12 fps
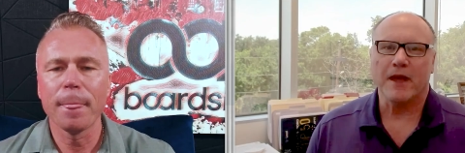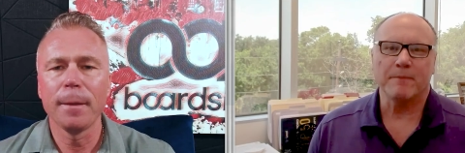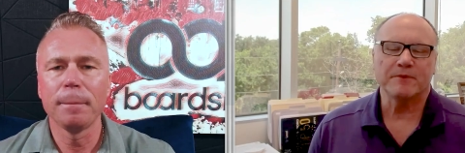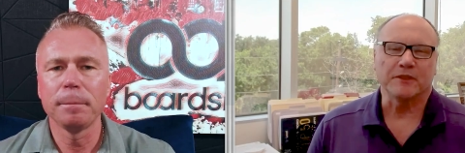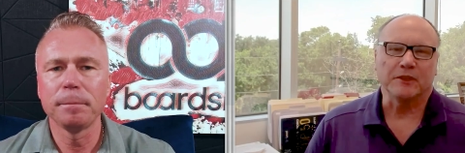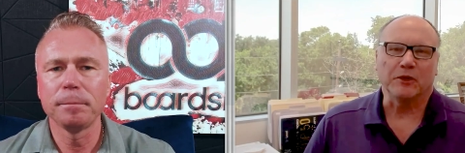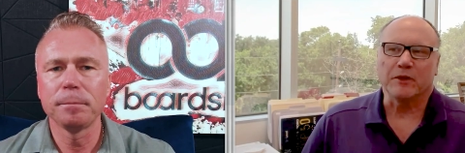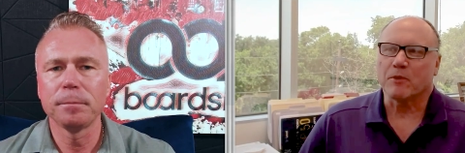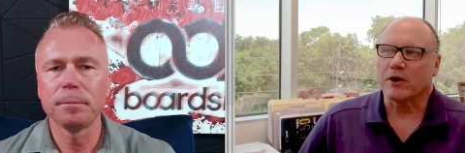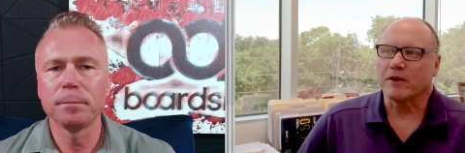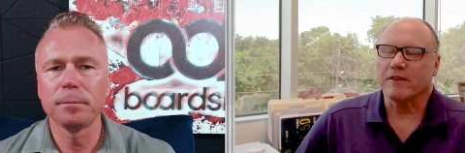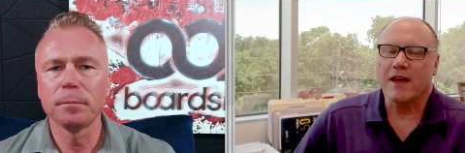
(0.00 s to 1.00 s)
Speaker 1: Absolutely,
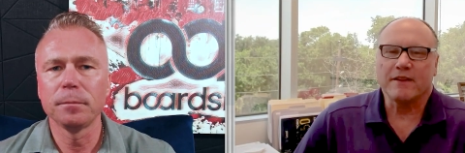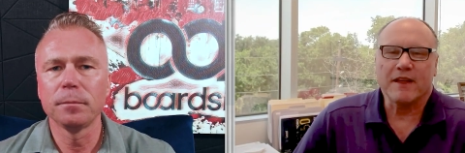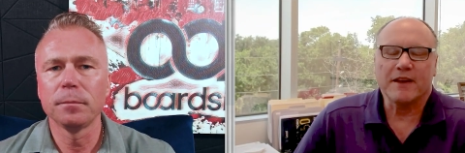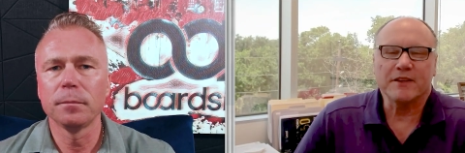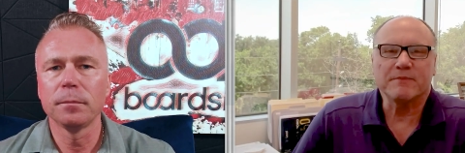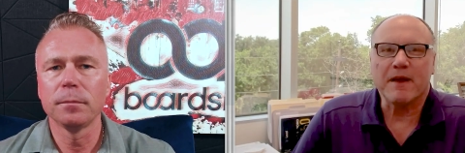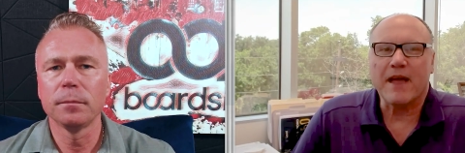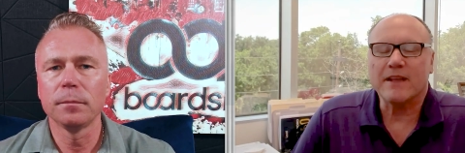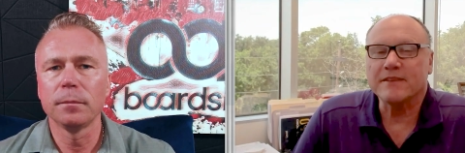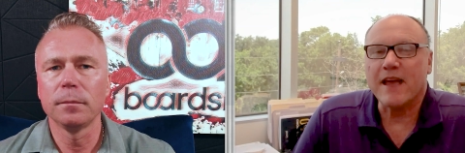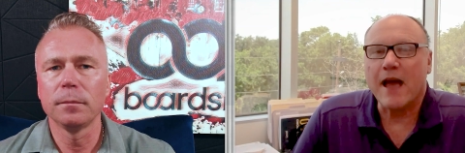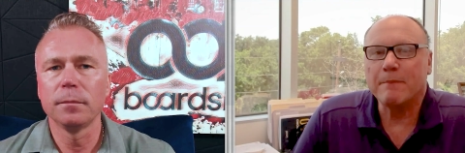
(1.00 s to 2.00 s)
Martin. That is
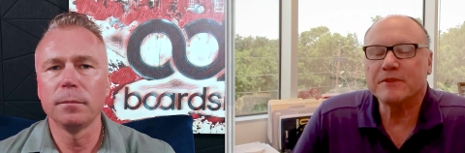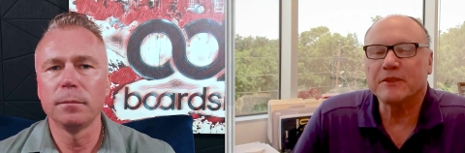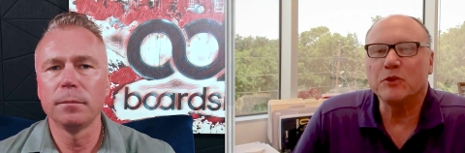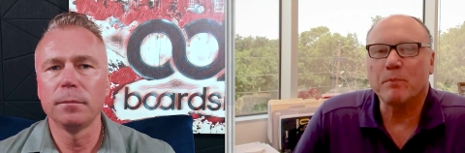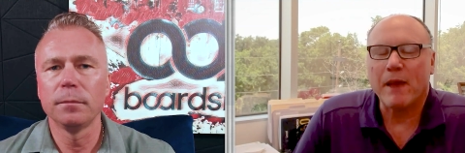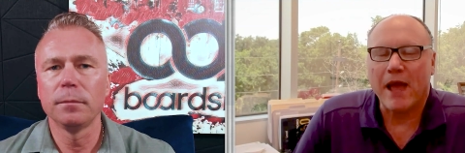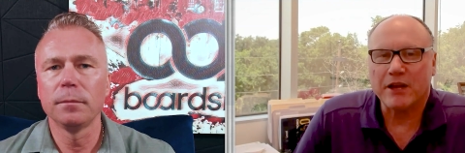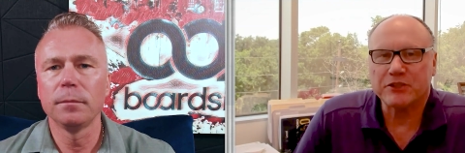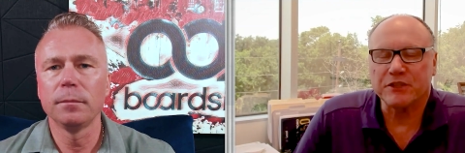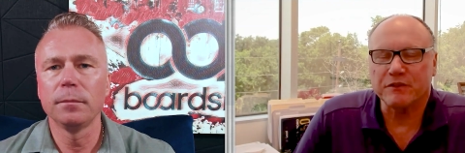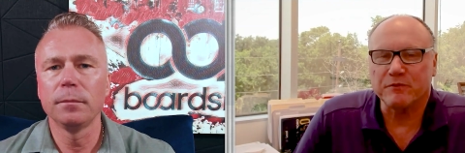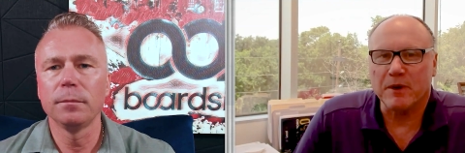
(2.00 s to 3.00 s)
an absolute
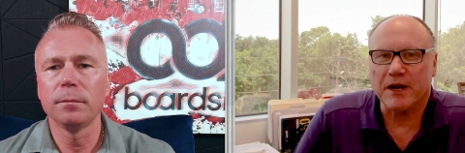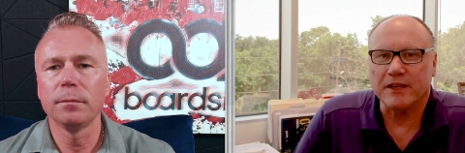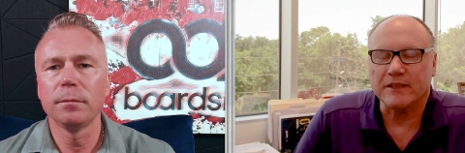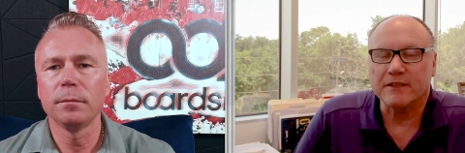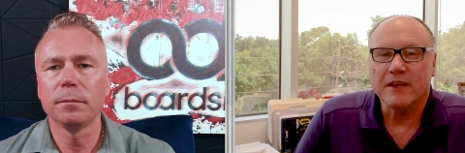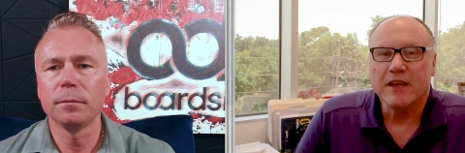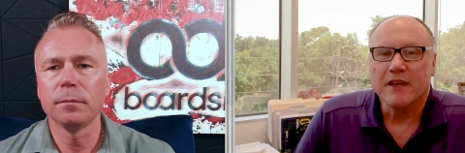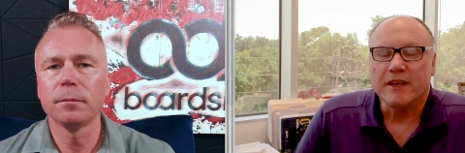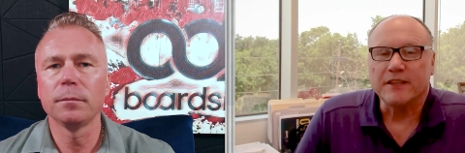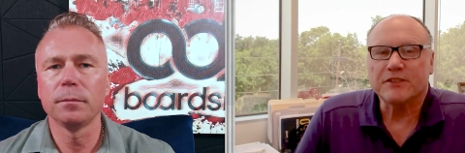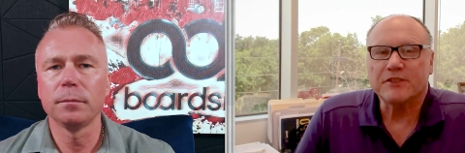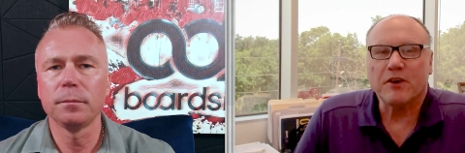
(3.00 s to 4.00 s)
passion of mine.
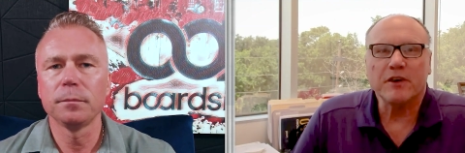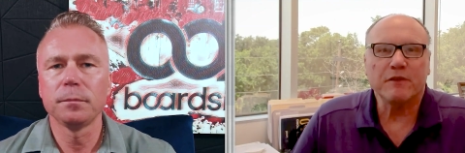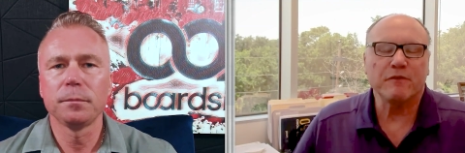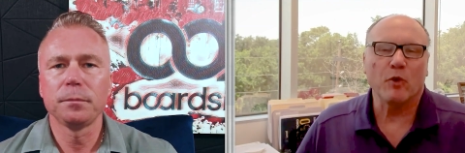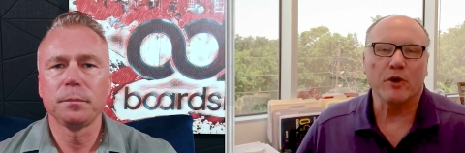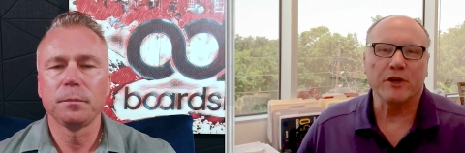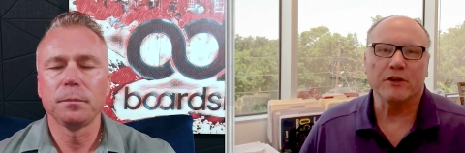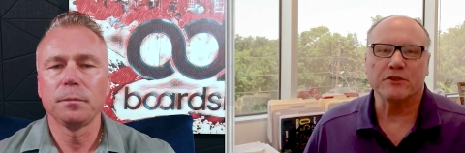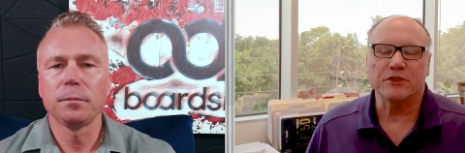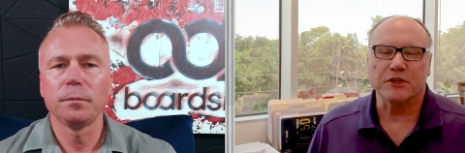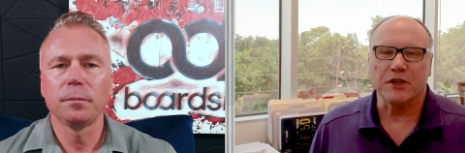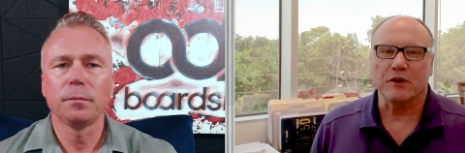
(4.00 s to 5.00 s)
It started 4
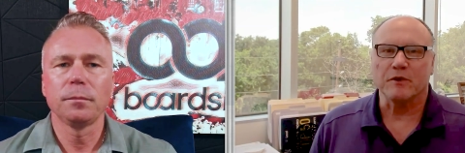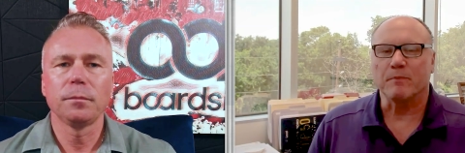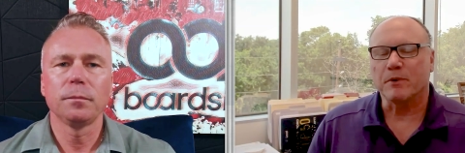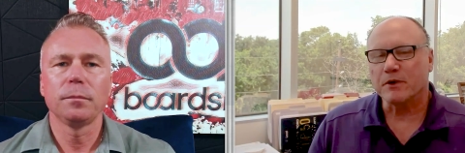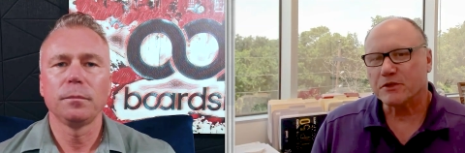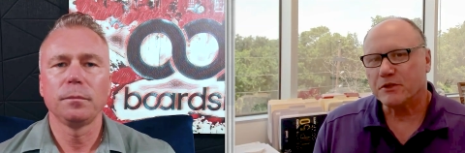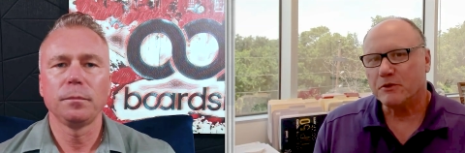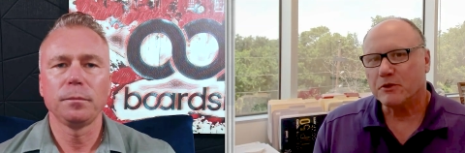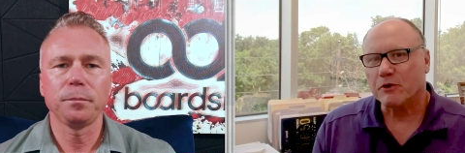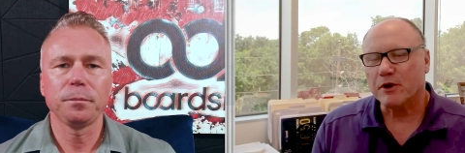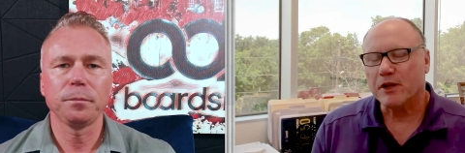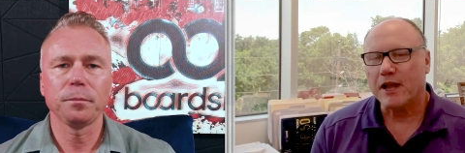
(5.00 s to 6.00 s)
years ago. The person who
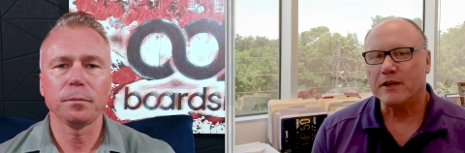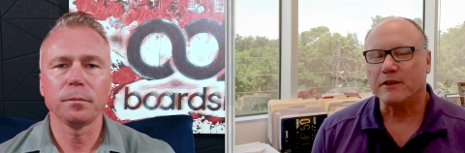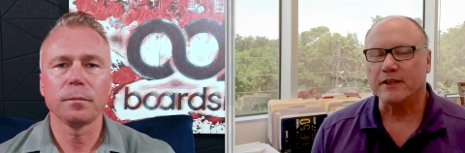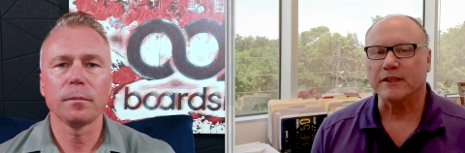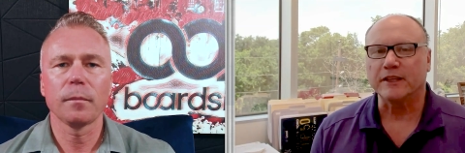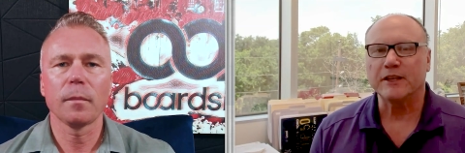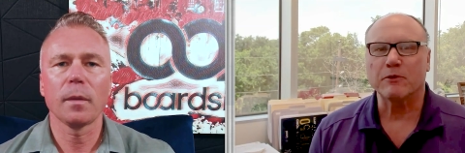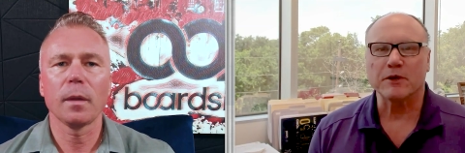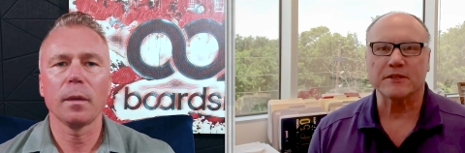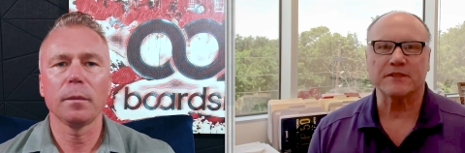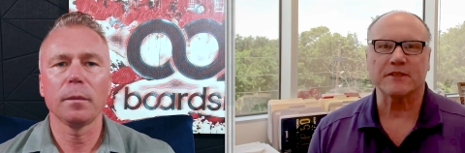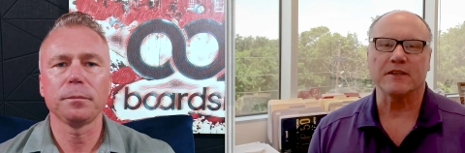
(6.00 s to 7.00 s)
created it,
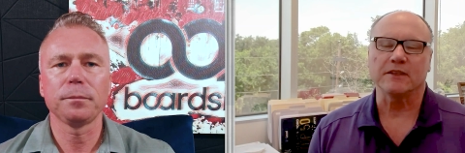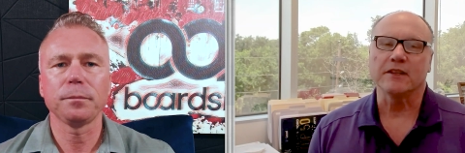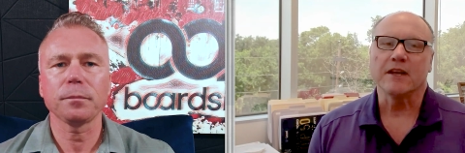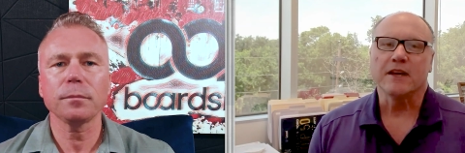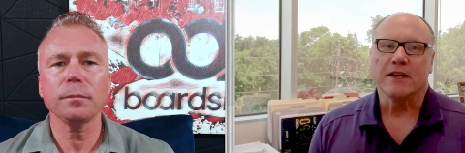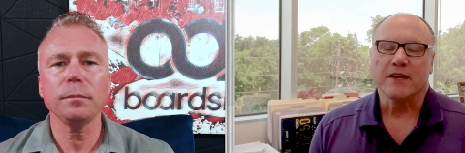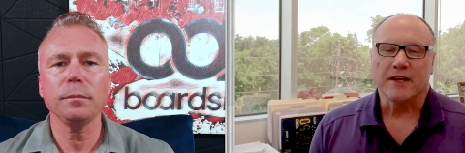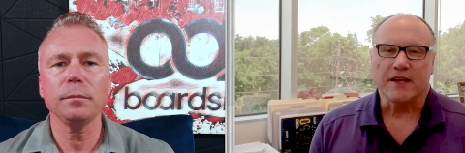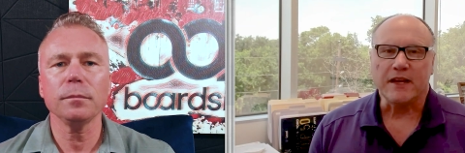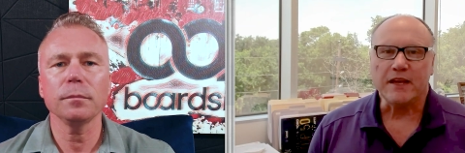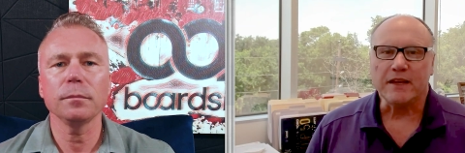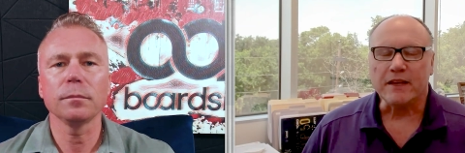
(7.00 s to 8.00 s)
Leroy Selle,
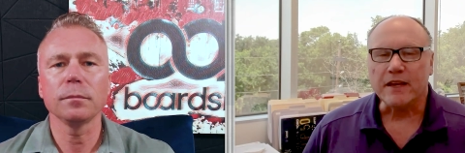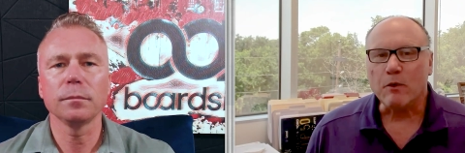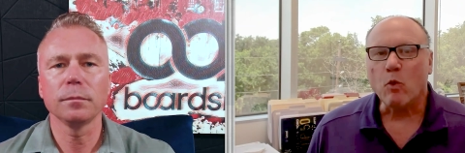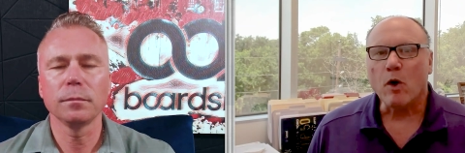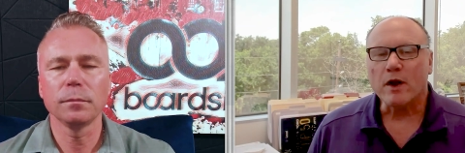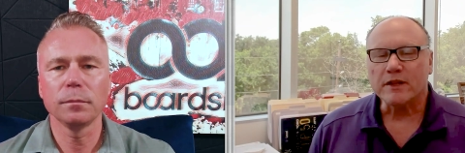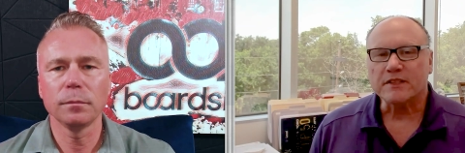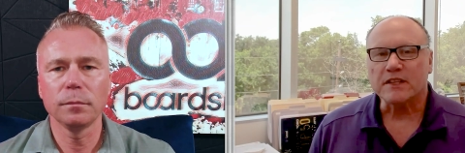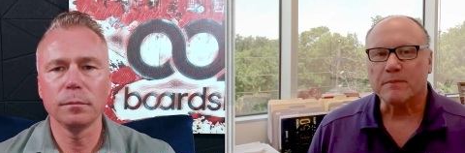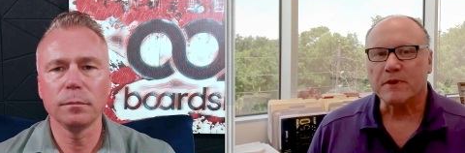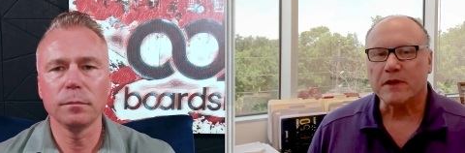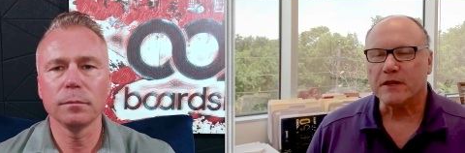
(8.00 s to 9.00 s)
he wanted
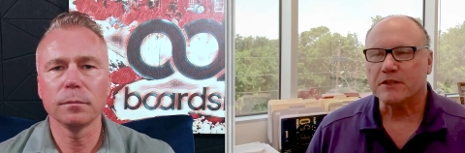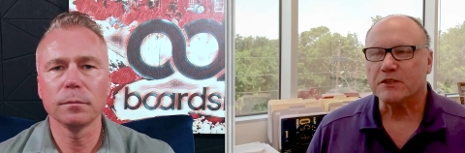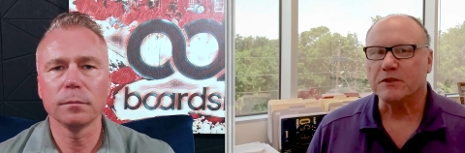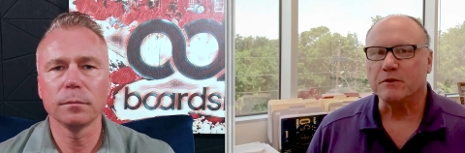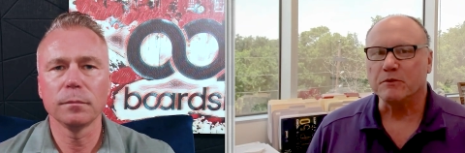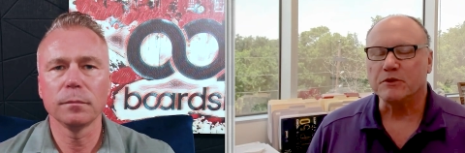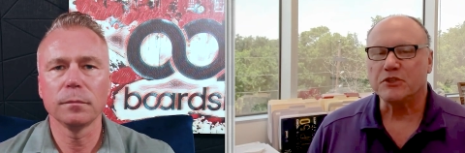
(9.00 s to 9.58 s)
something to